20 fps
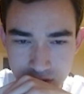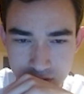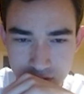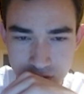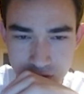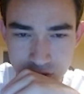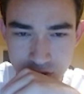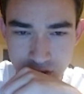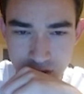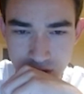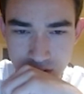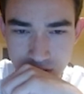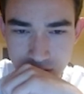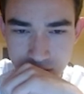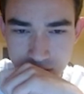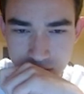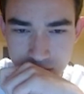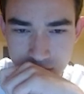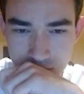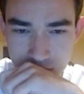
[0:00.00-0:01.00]
check.
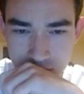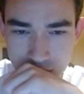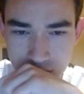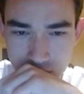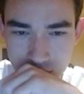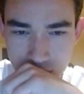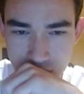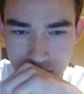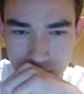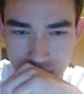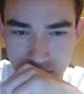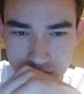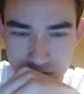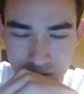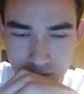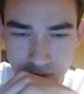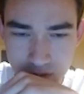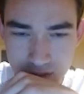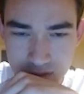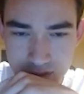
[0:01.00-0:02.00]
Okay, so he
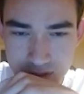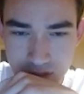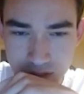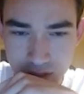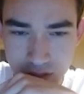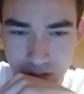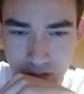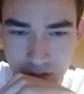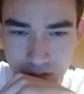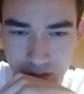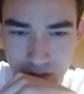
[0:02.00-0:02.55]
plays there.